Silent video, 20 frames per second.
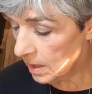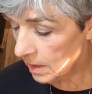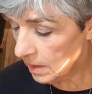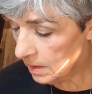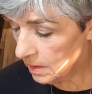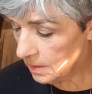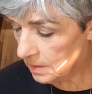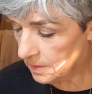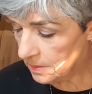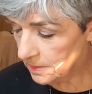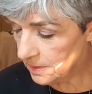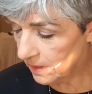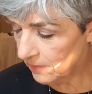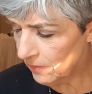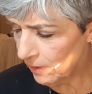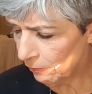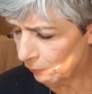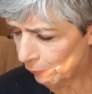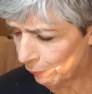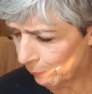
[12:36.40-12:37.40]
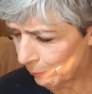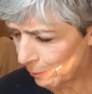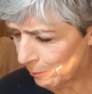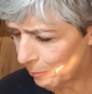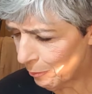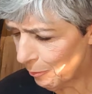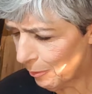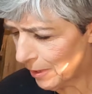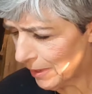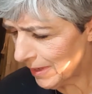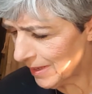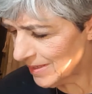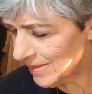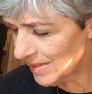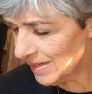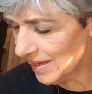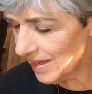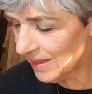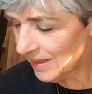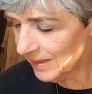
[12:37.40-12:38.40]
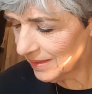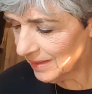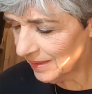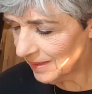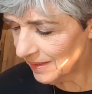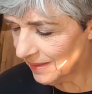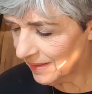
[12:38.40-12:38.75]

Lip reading: And let's see if I can remember what I did.